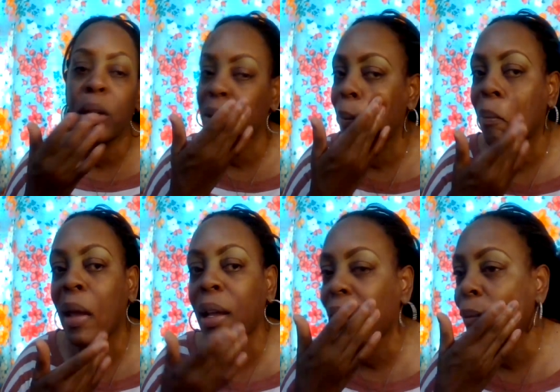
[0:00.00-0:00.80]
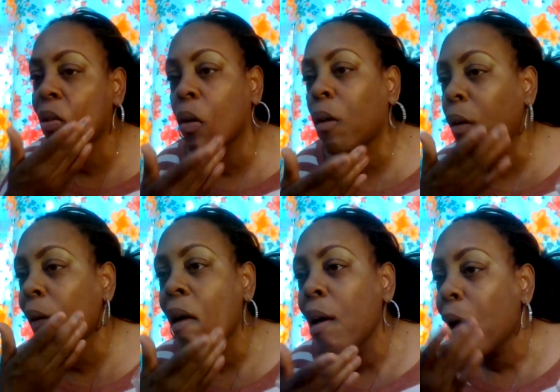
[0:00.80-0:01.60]
some makeup you all
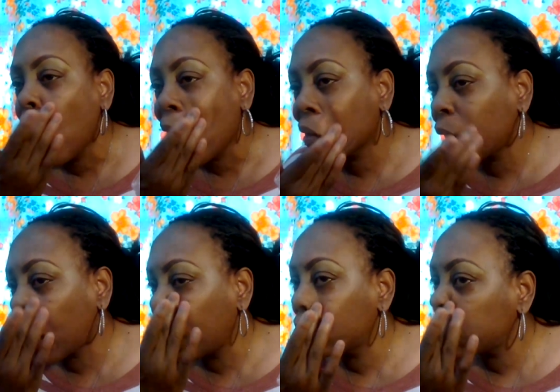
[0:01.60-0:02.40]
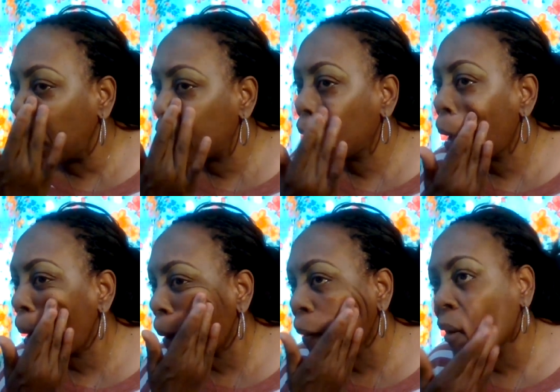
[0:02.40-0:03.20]
like
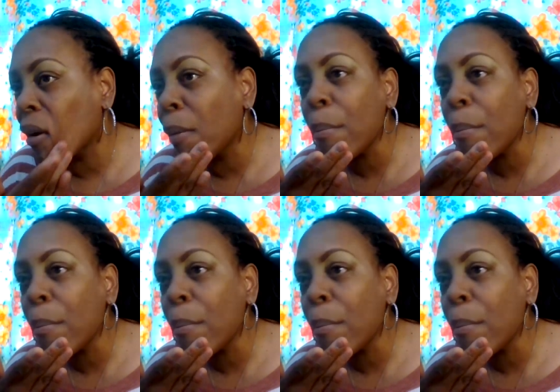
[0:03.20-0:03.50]
skincare